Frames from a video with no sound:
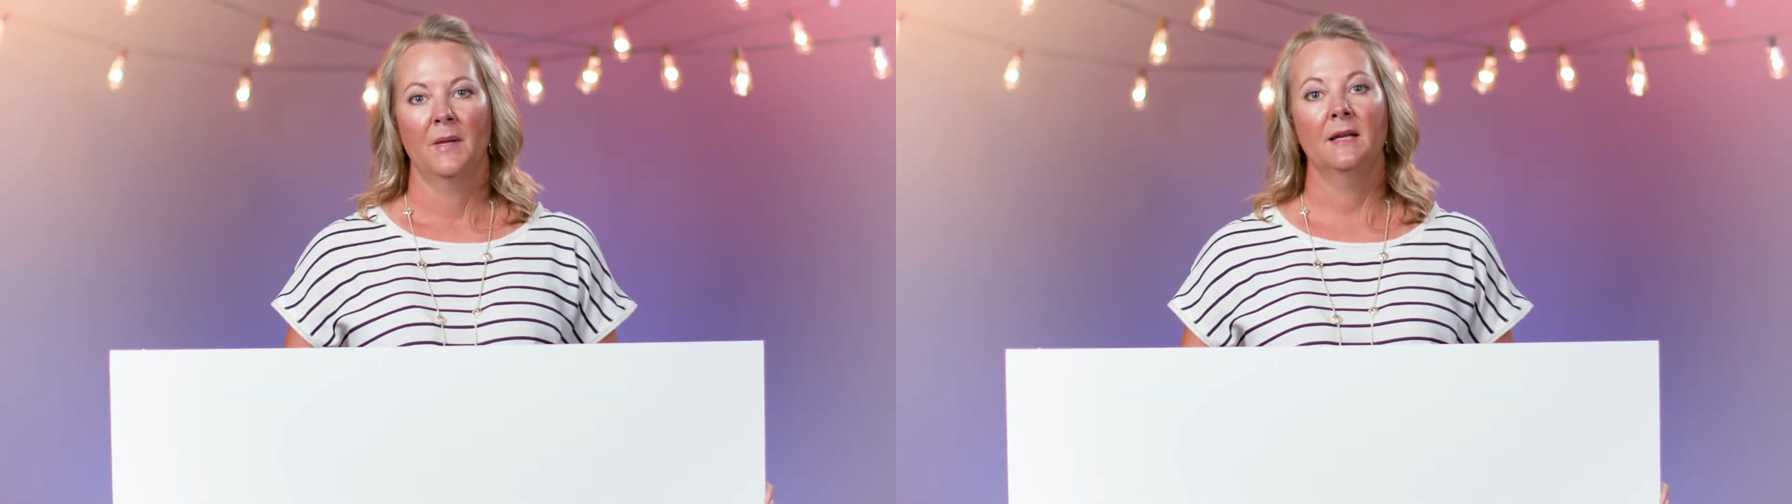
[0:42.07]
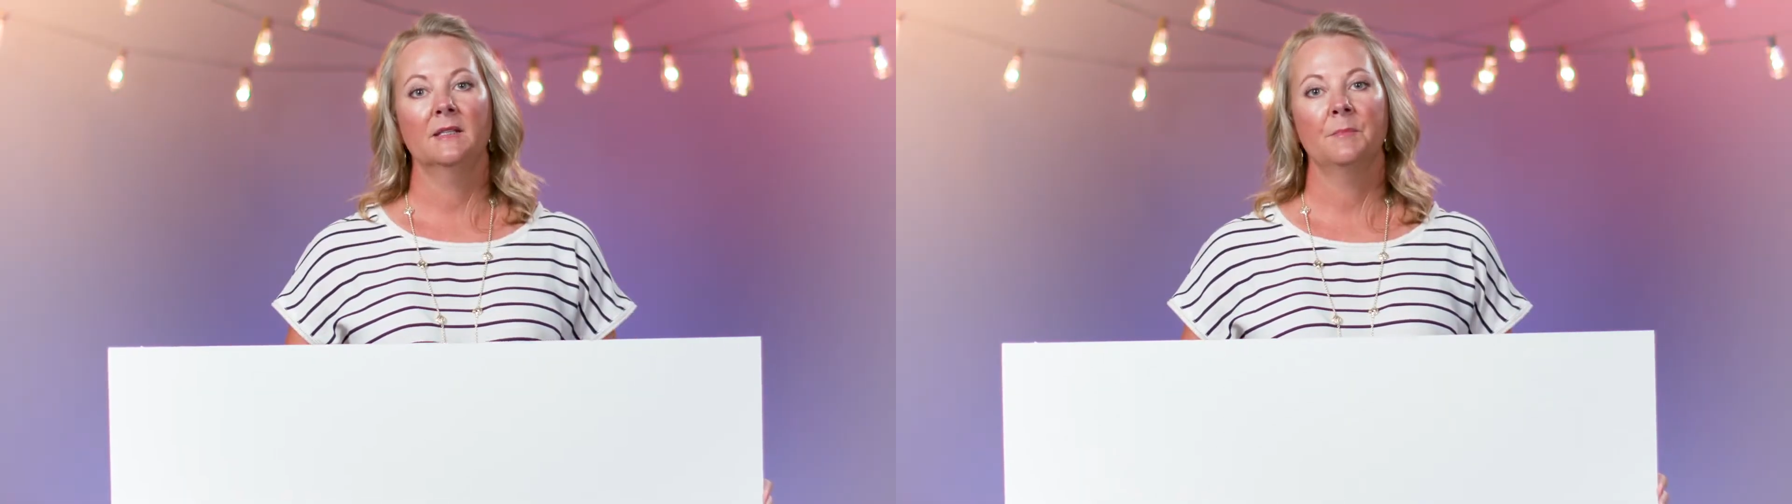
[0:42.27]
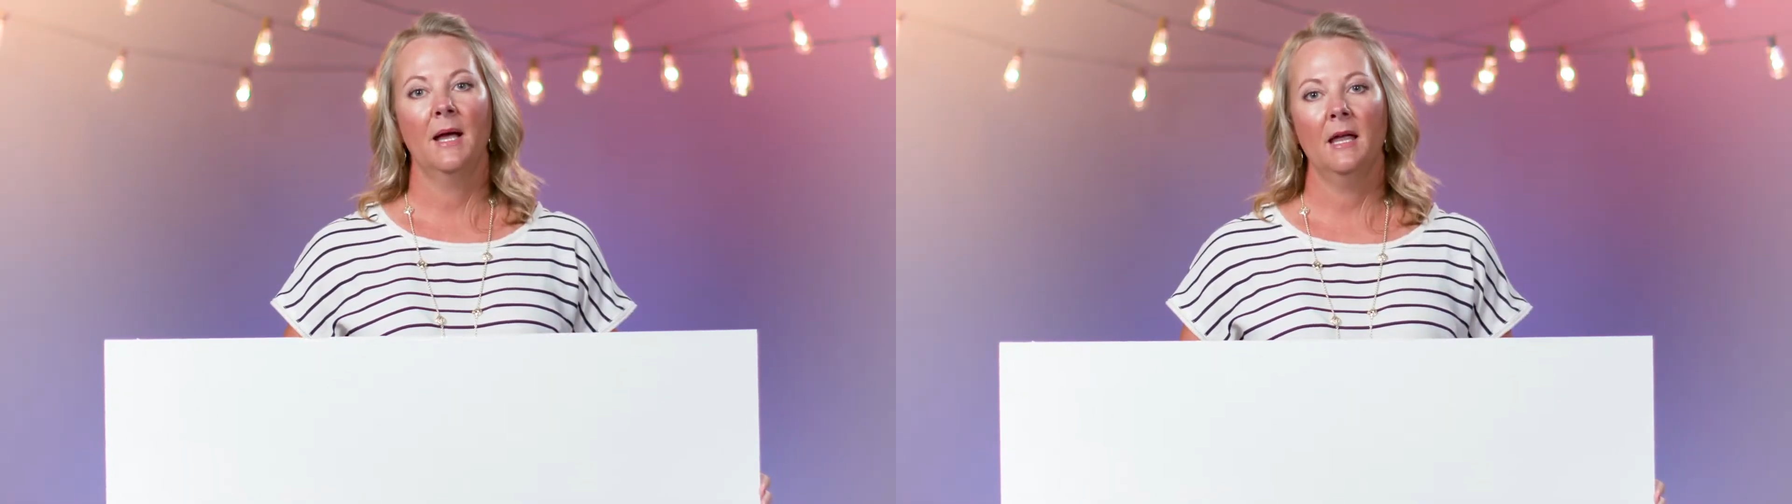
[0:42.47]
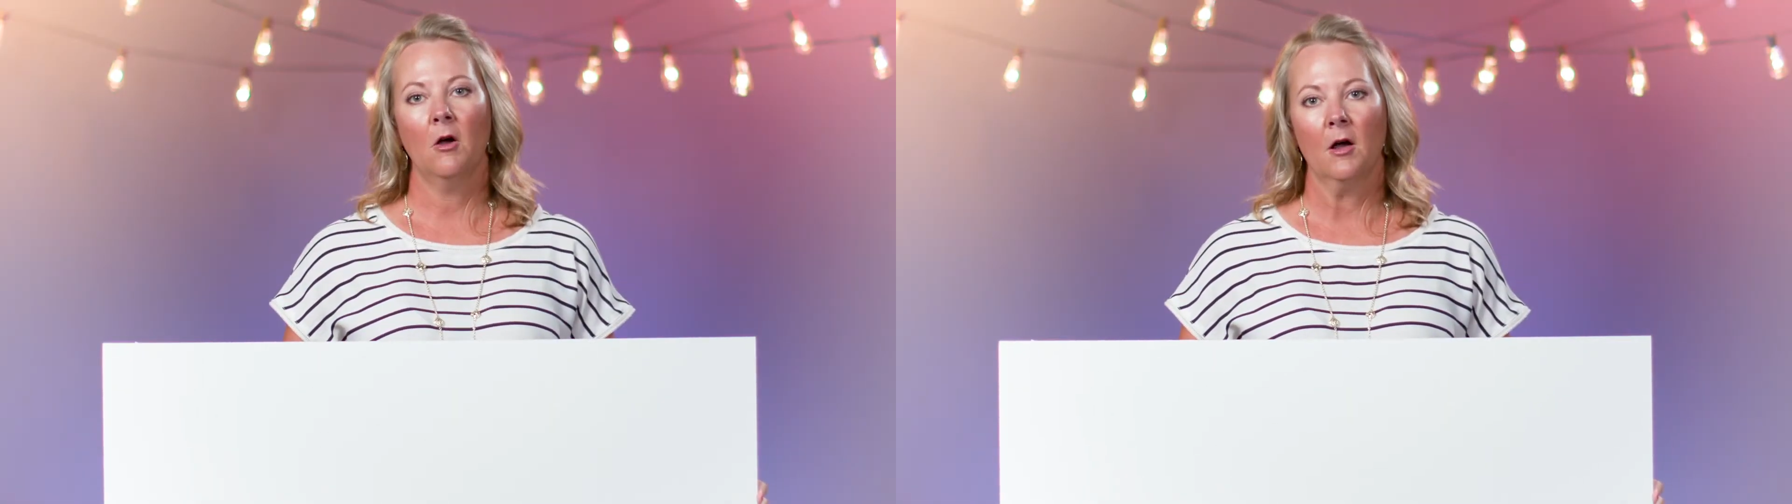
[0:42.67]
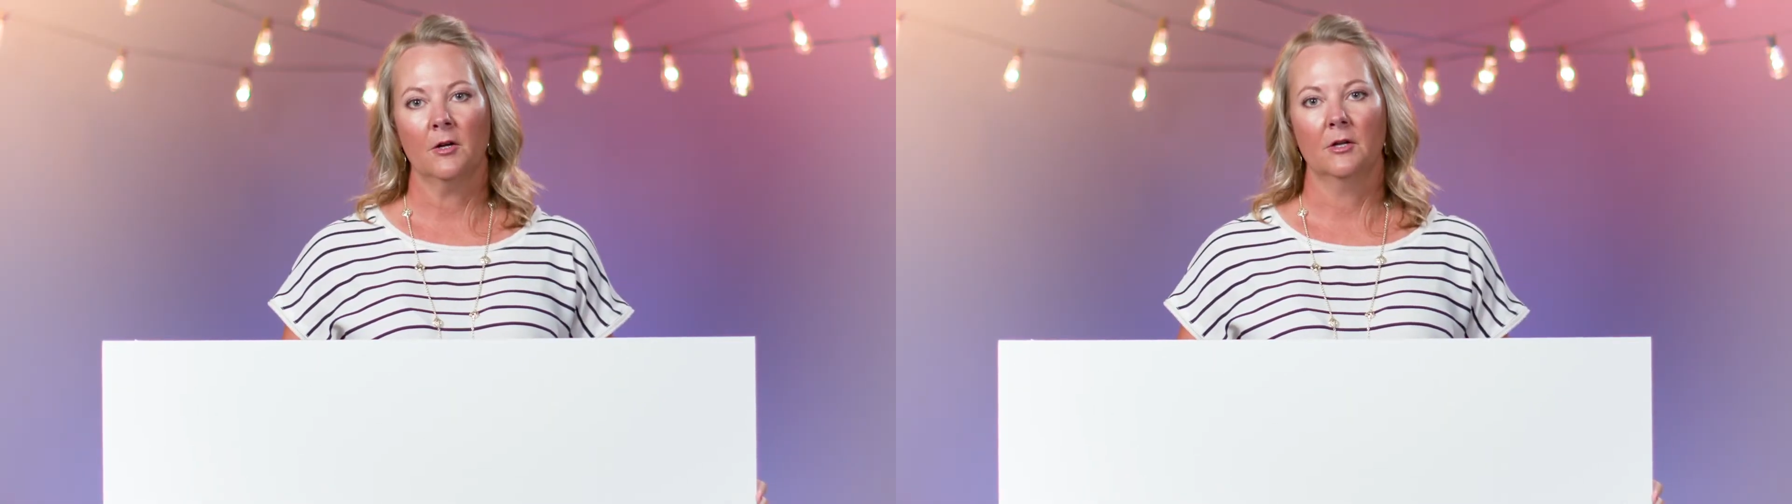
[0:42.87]
It is my
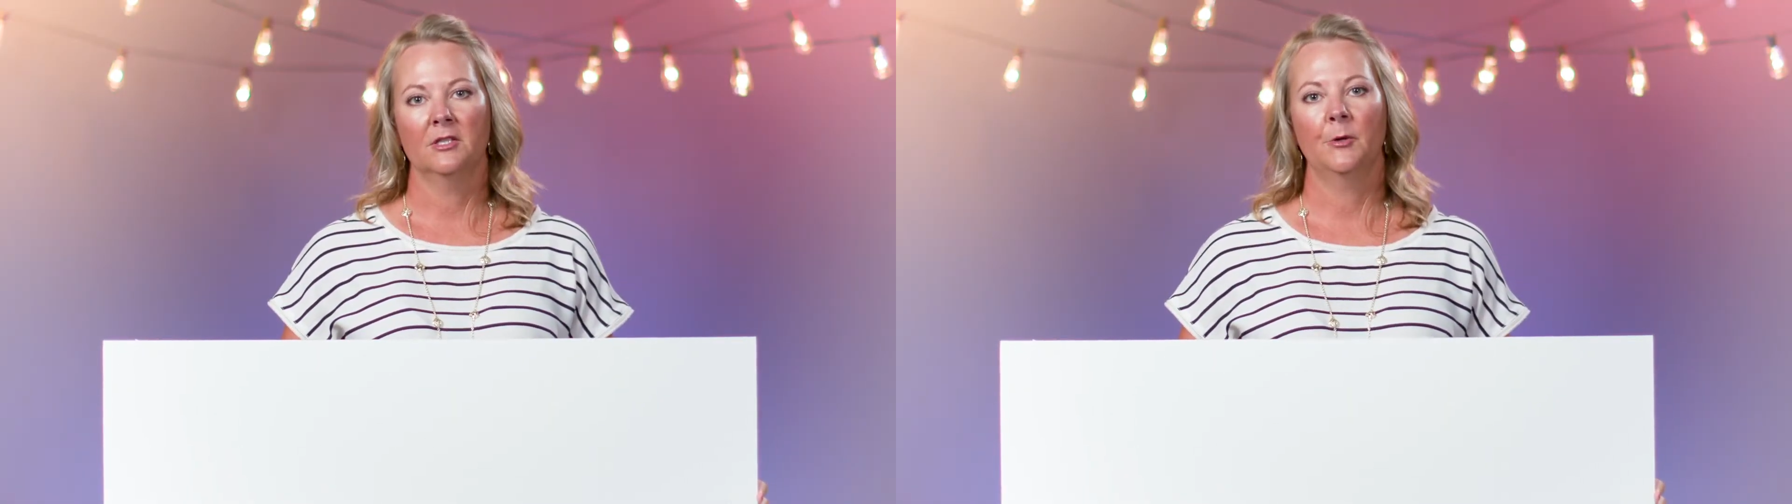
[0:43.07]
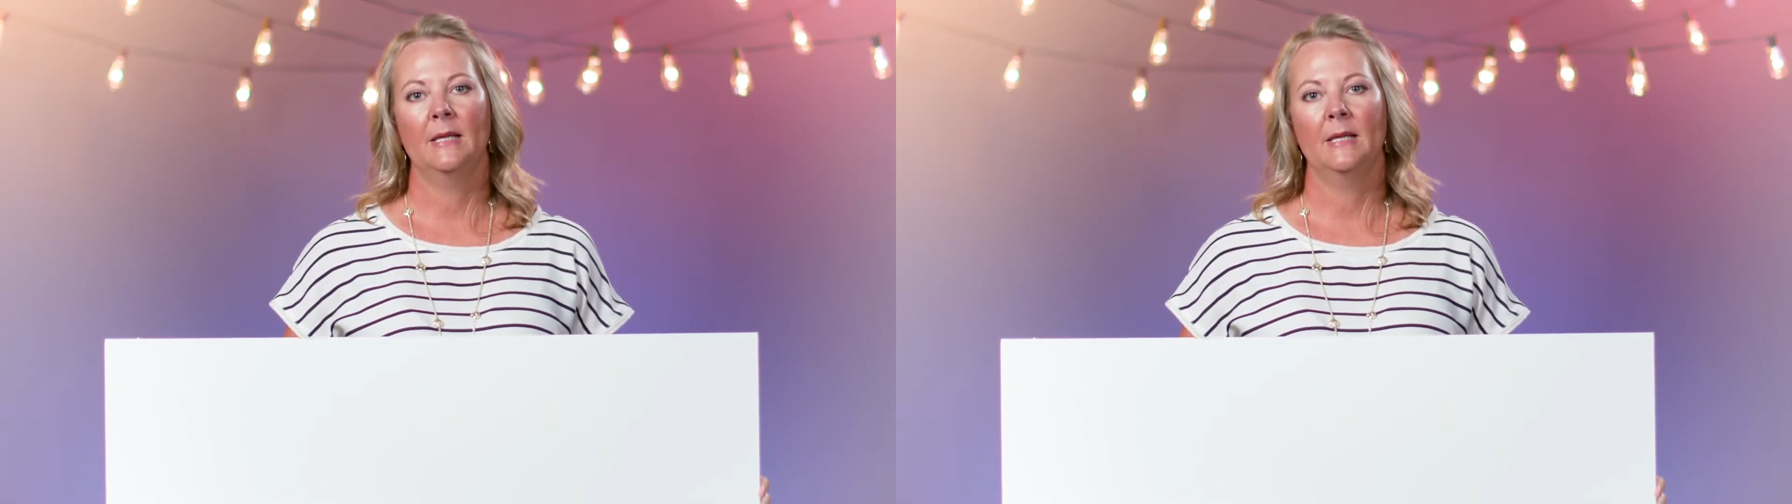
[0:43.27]
honor to